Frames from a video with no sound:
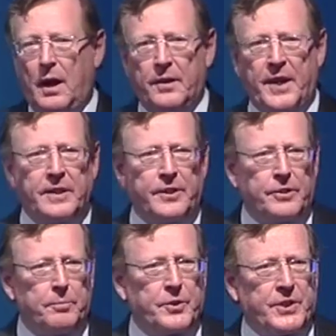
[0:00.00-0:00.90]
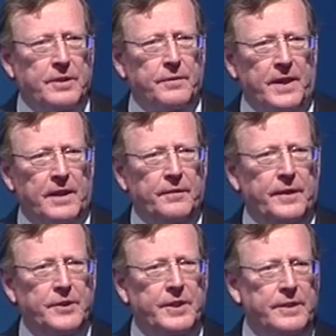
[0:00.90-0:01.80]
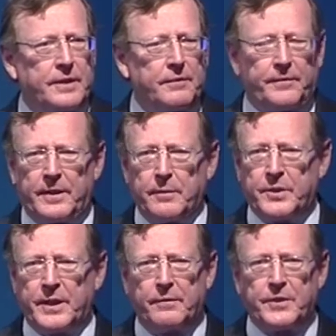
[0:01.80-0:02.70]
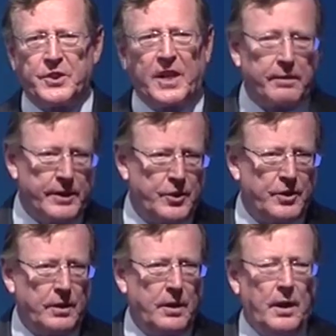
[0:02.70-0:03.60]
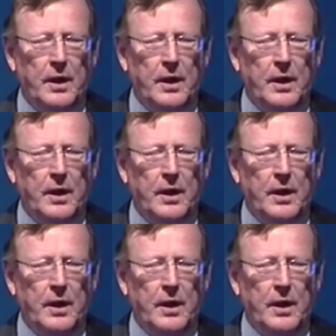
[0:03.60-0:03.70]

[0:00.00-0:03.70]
92% of Catholics identify themselves as Irish.